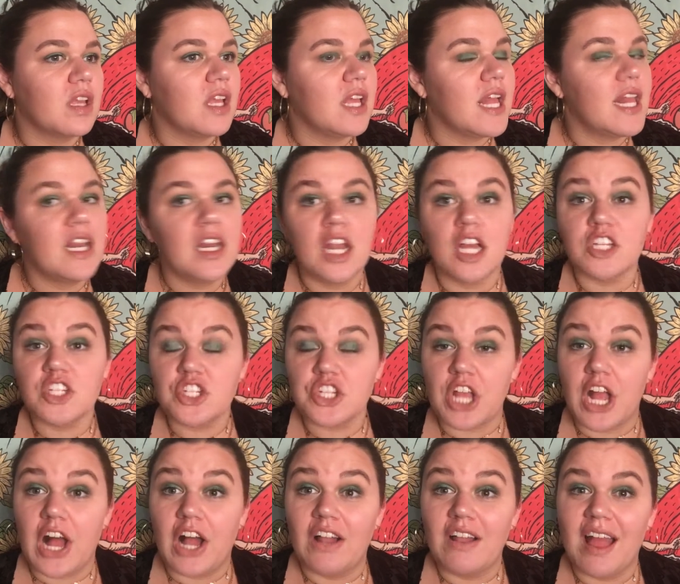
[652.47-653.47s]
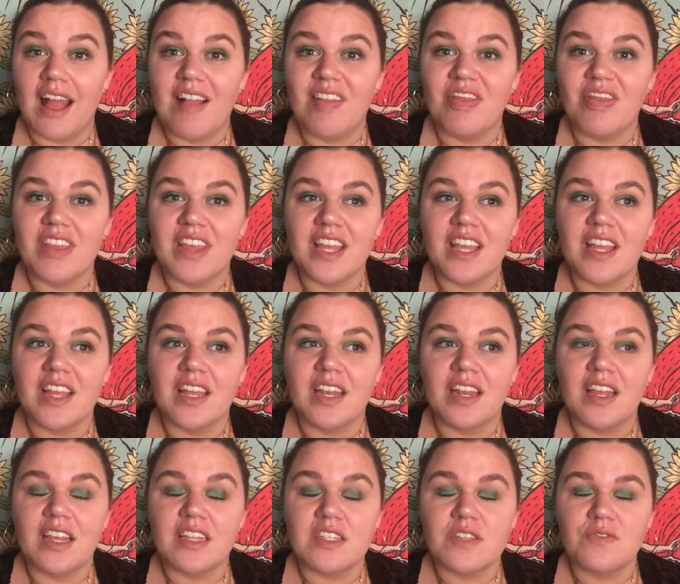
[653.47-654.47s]
in a nutshell, and then
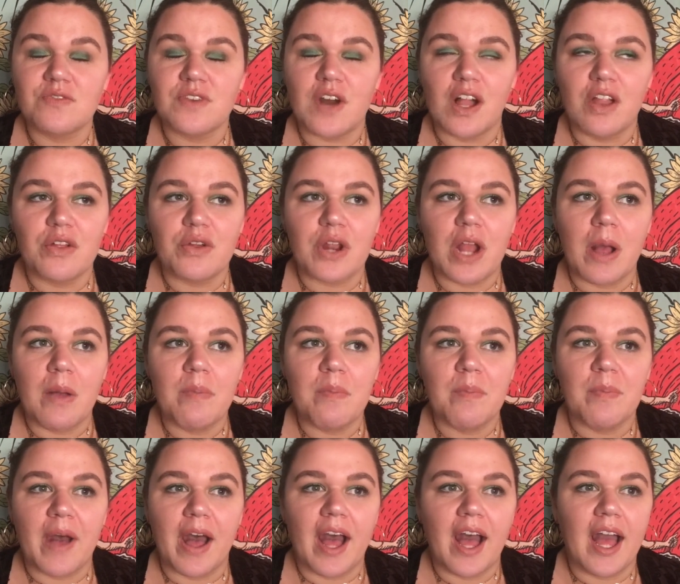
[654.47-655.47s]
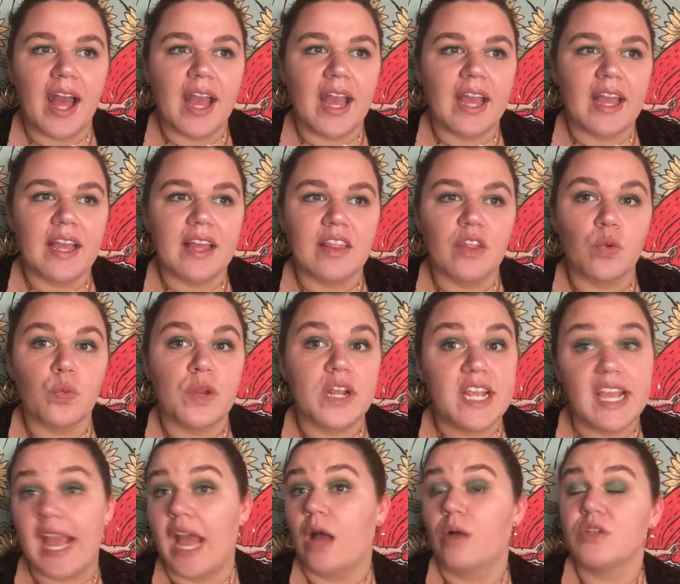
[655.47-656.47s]
it's followed up by the
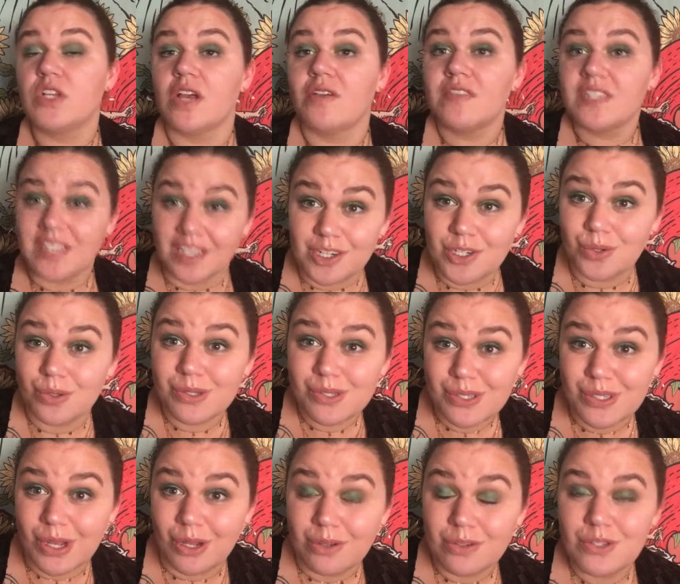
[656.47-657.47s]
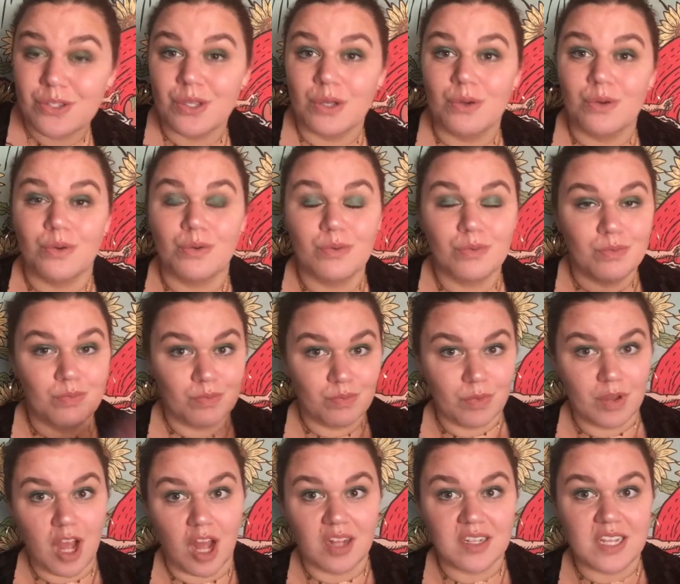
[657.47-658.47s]
recount of a sexual assault, so
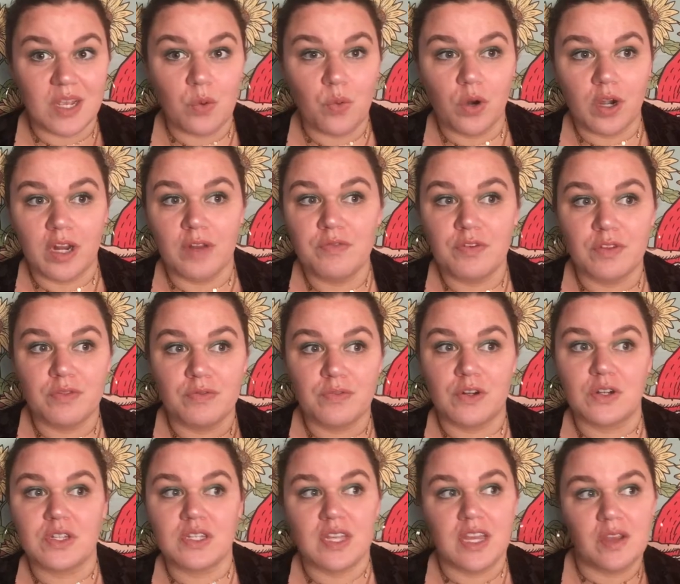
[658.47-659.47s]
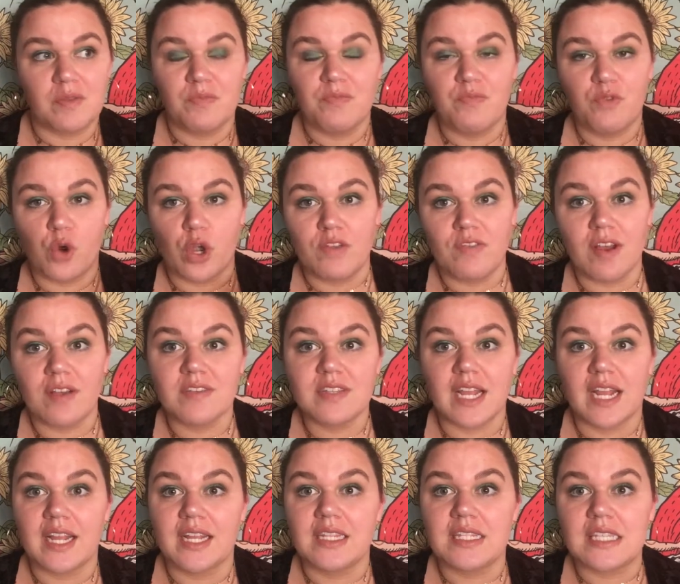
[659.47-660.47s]
content warning for the first, like, 45
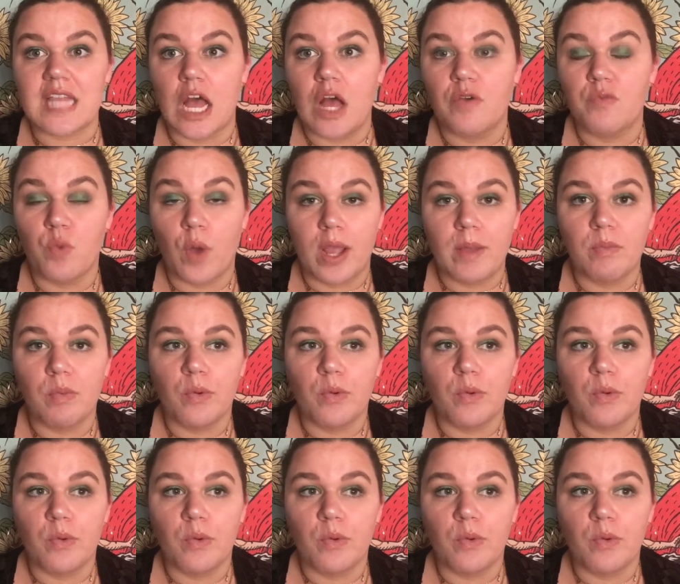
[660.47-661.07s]
seconds of White